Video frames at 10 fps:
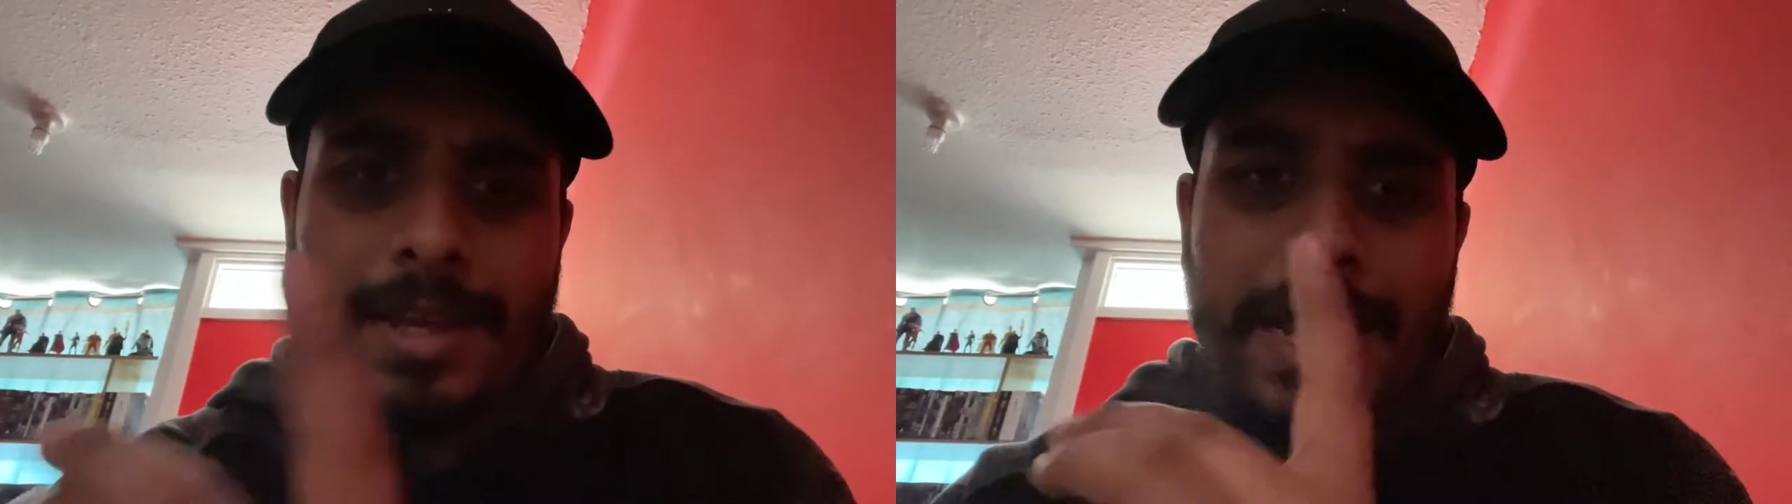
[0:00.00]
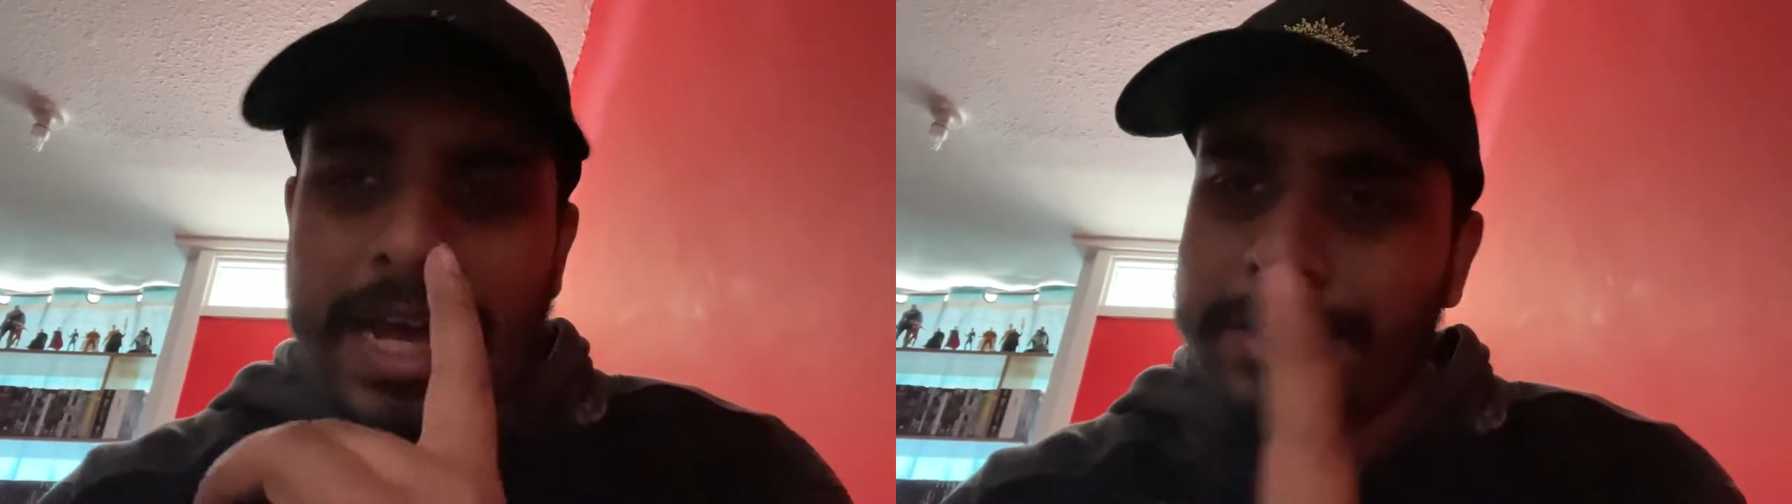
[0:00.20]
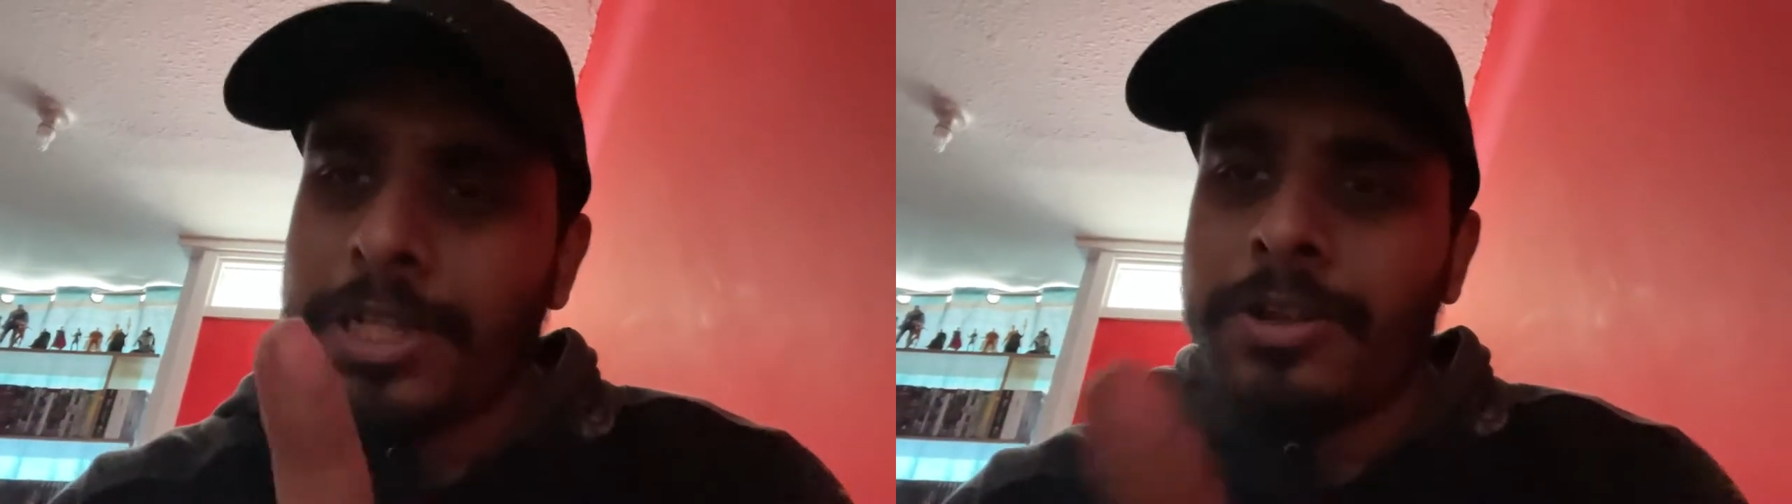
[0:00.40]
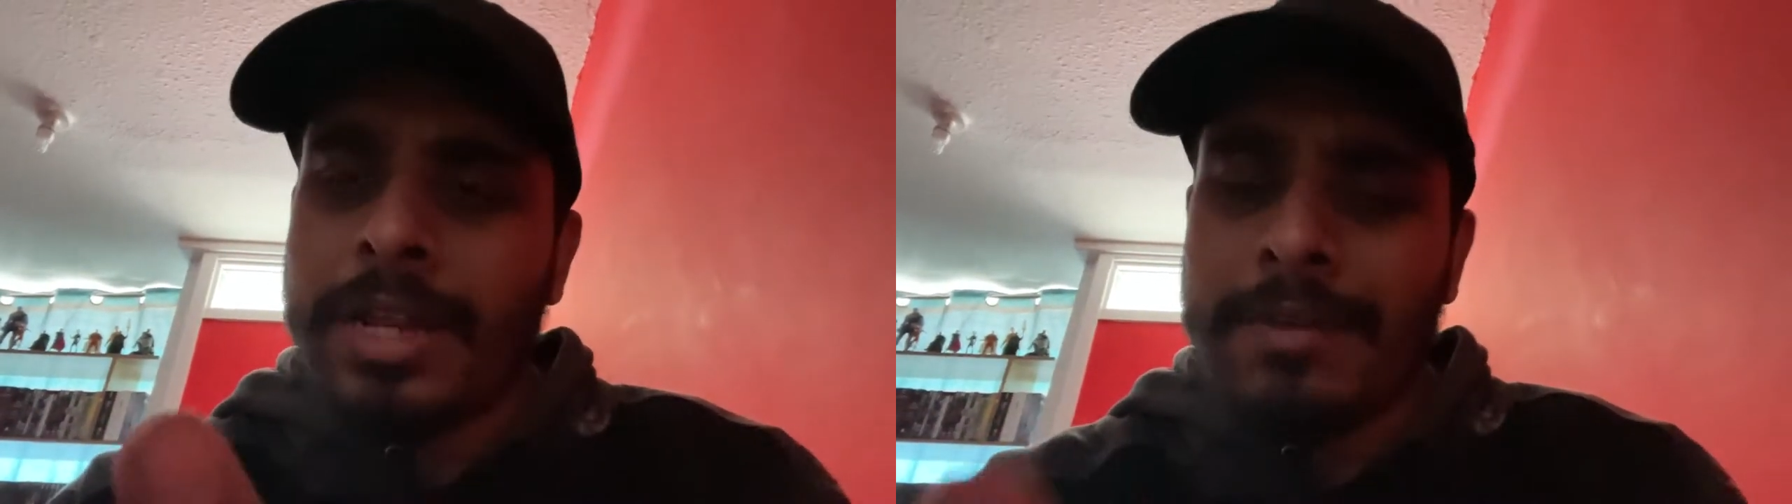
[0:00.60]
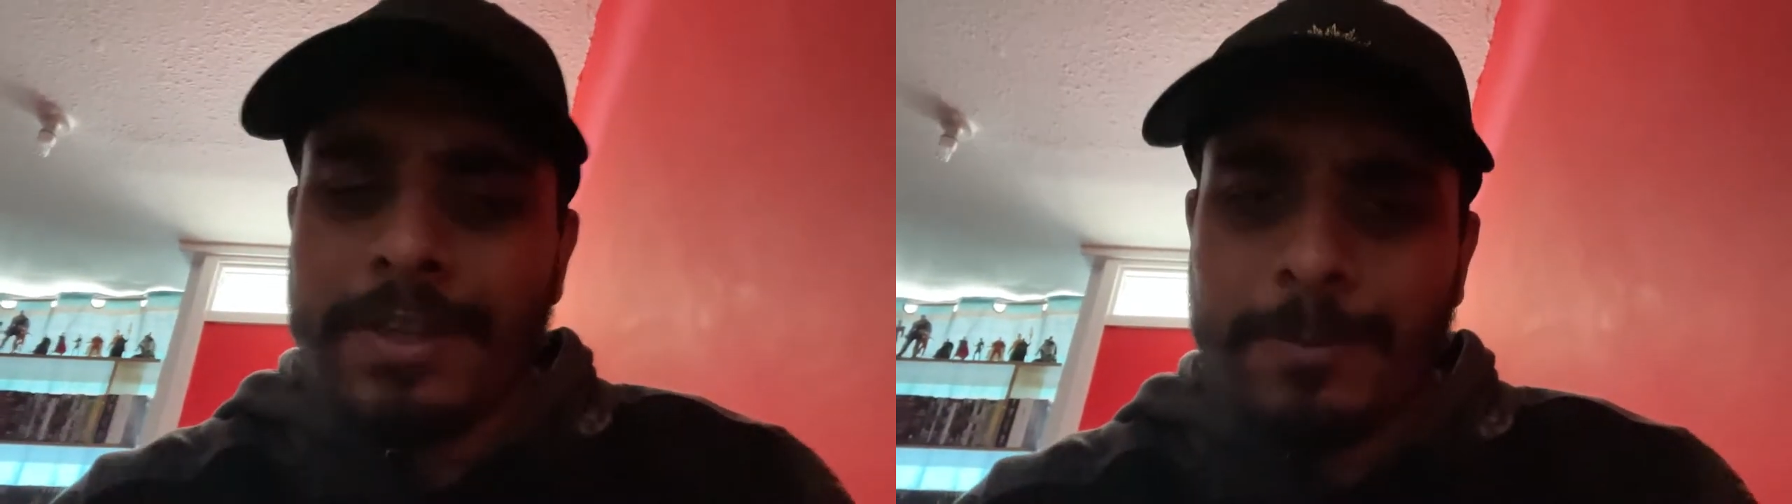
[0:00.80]
Asda don't
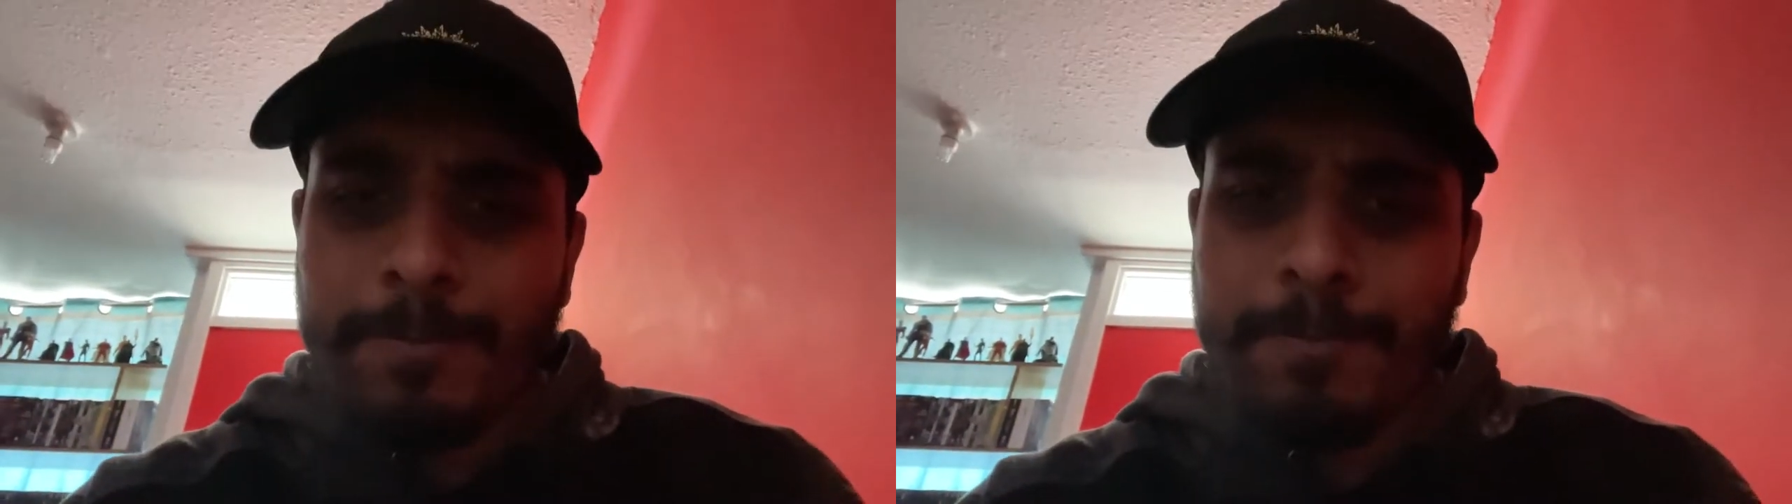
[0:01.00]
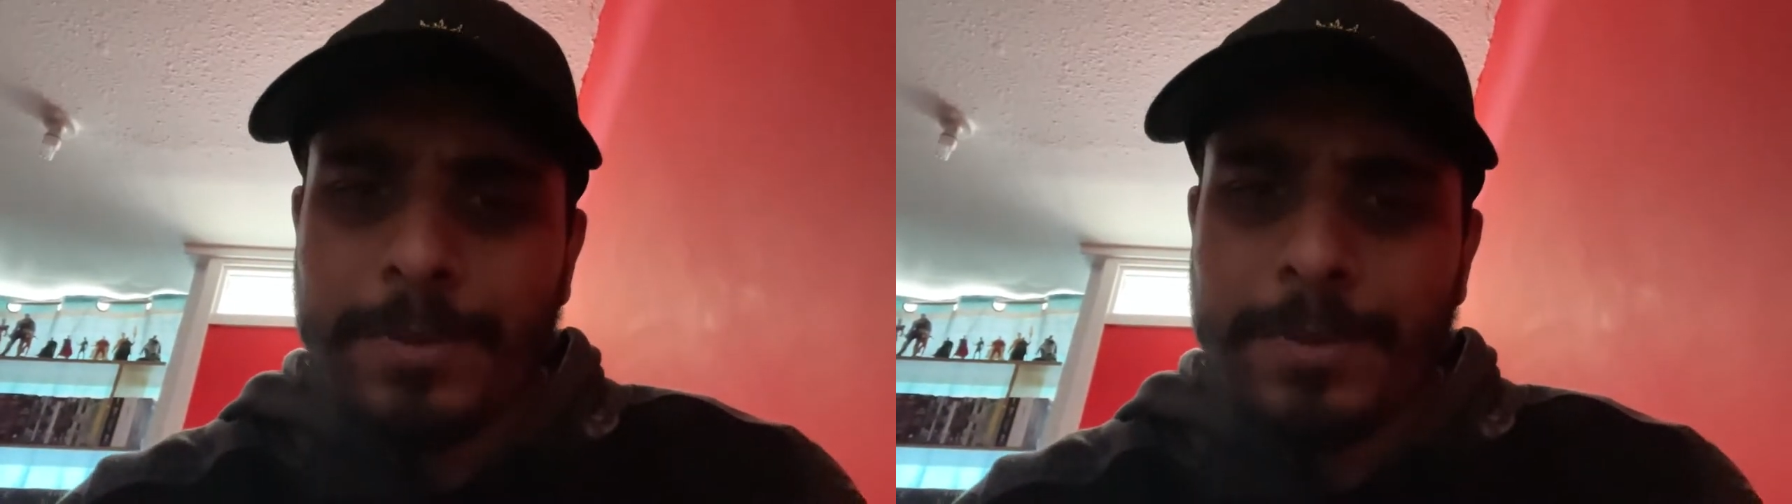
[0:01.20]
have it.